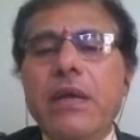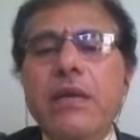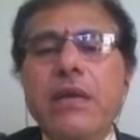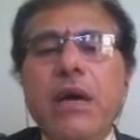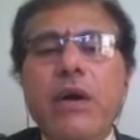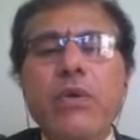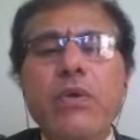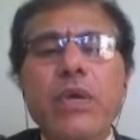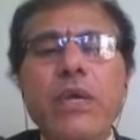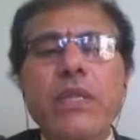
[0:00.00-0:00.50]

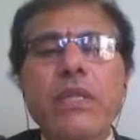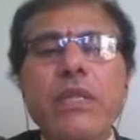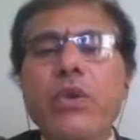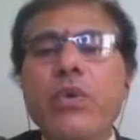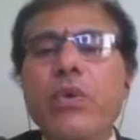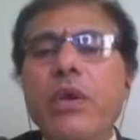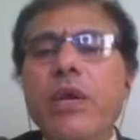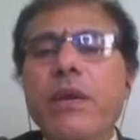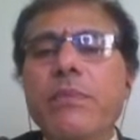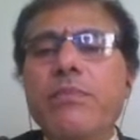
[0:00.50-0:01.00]
now either
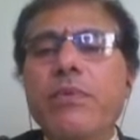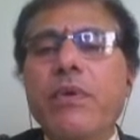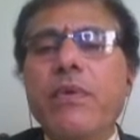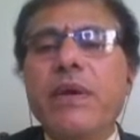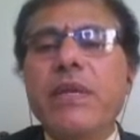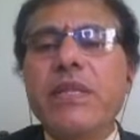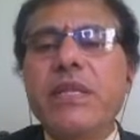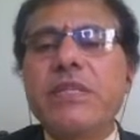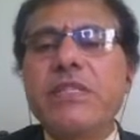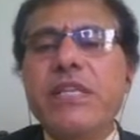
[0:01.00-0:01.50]
you can
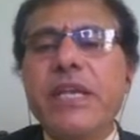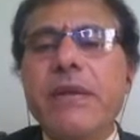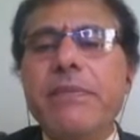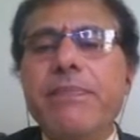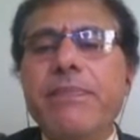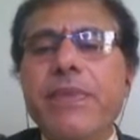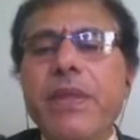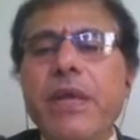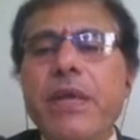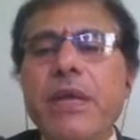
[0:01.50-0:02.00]
provide the
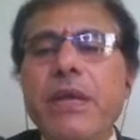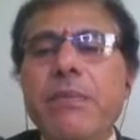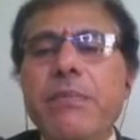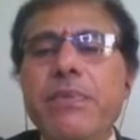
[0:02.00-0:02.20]
same